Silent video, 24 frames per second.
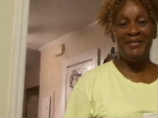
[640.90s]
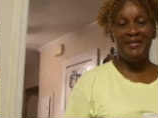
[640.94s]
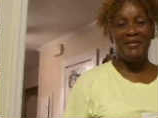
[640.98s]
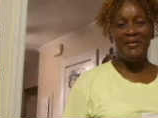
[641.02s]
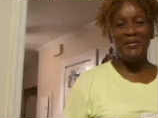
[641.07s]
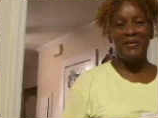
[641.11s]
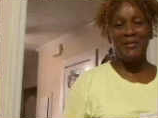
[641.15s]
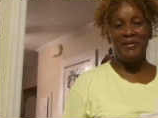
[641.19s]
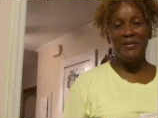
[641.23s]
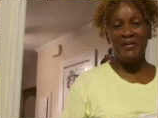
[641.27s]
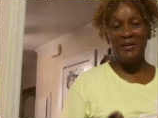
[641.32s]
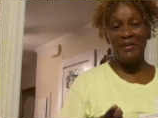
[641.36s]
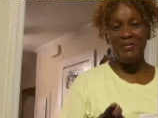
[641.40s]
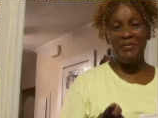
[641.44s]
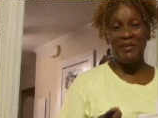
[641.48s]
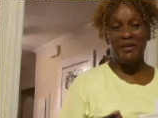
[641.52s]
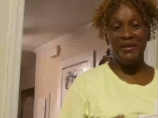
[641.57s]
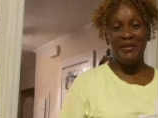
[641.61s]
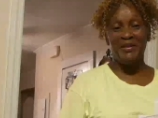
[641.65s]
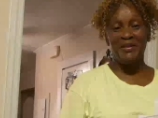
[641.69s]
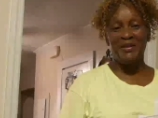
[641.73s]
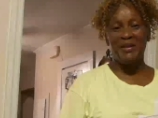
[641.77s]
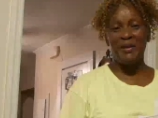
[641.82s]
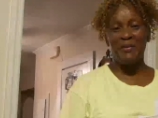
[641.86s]
you gonna leave me
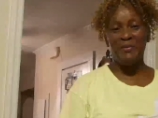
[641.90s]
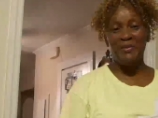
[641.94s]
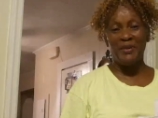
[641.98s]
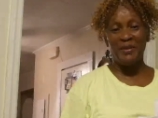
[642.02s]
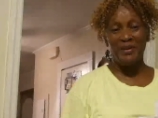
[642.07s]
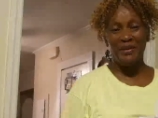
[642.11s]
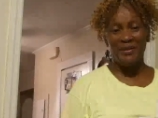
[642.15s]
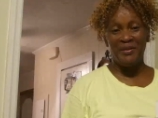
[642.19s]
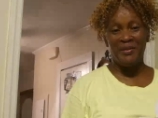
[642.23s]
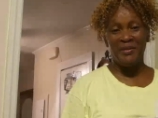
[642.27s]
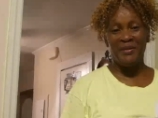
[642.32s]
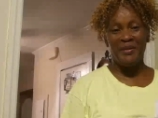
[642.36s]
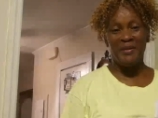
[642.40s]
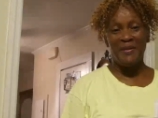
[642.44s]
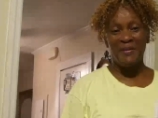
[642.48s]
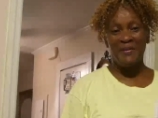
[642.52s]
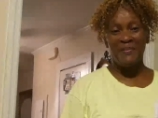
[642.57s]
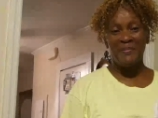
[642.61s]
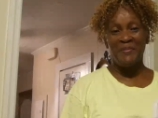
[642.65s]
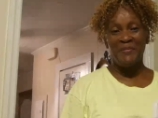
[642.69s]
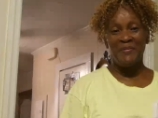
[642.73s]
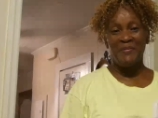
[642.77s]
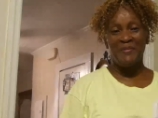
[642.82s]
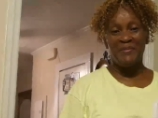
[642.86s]
this camera here? I
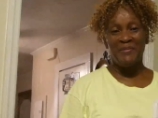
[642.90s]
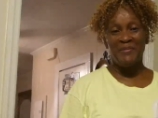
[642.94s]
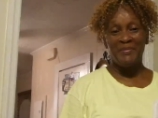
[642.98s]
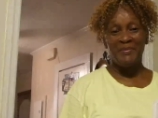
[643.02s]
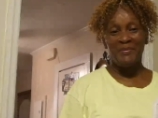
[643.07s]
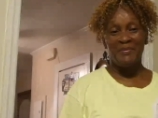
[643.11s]
am.